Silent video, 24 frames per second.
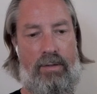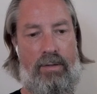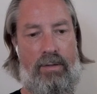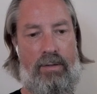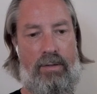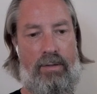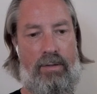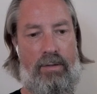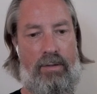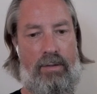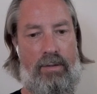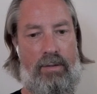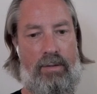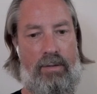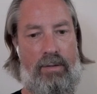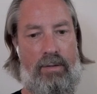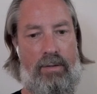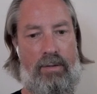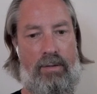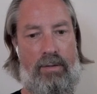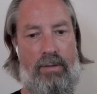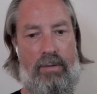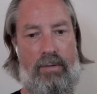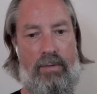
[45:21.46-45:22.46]

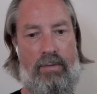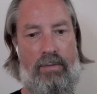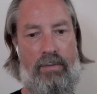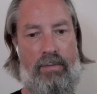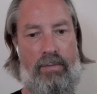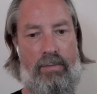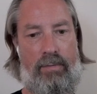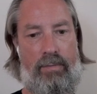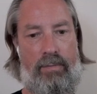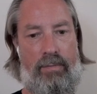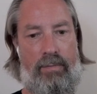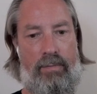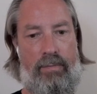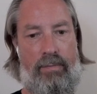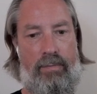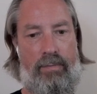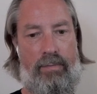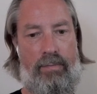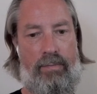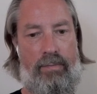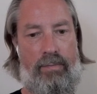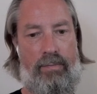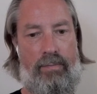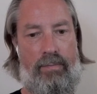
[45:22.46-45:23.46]

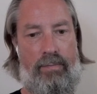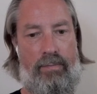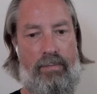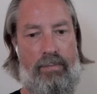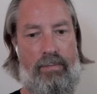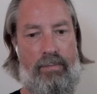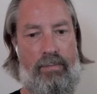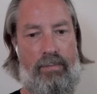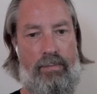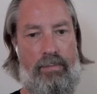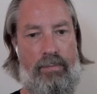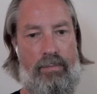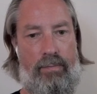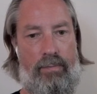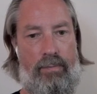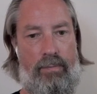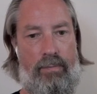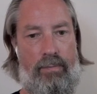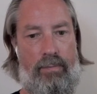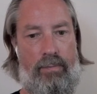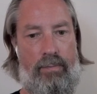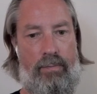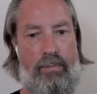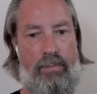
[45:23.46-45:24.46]

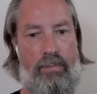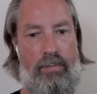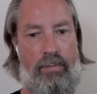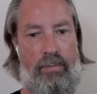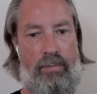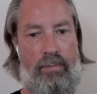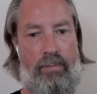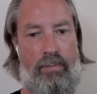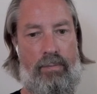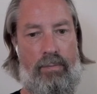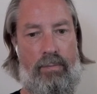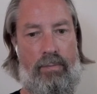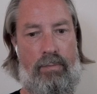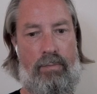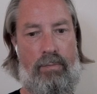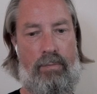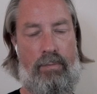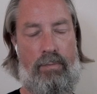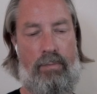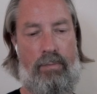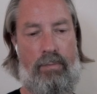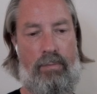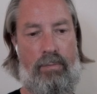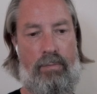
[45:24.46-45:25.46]

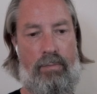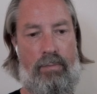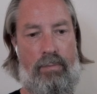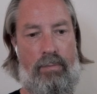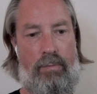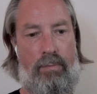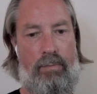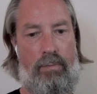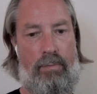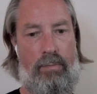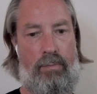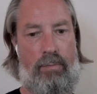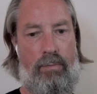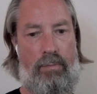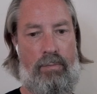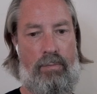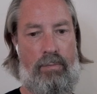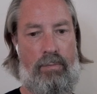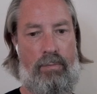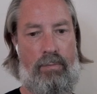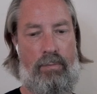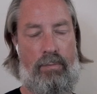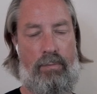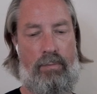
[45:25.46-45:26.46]

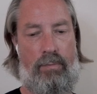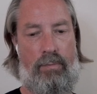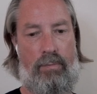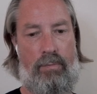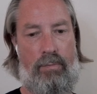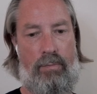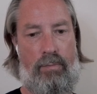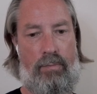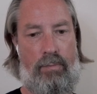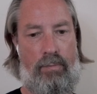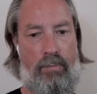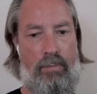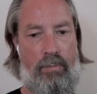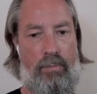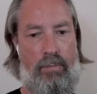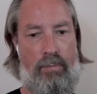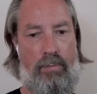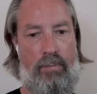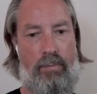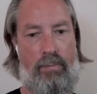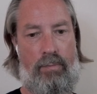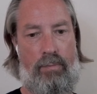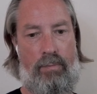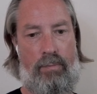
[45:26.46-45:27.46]

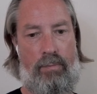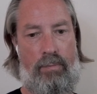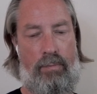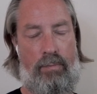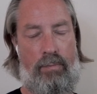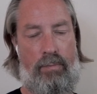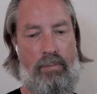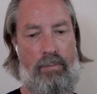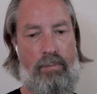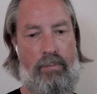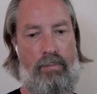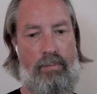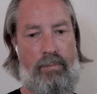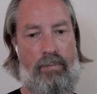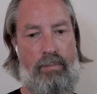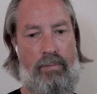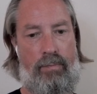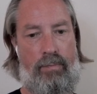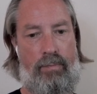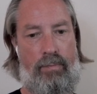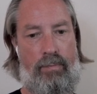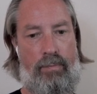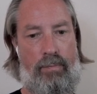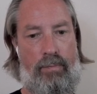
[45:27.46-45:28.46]

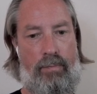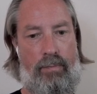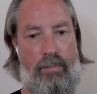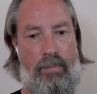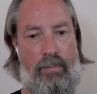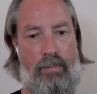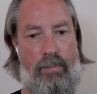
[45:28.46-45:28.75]
[no speech]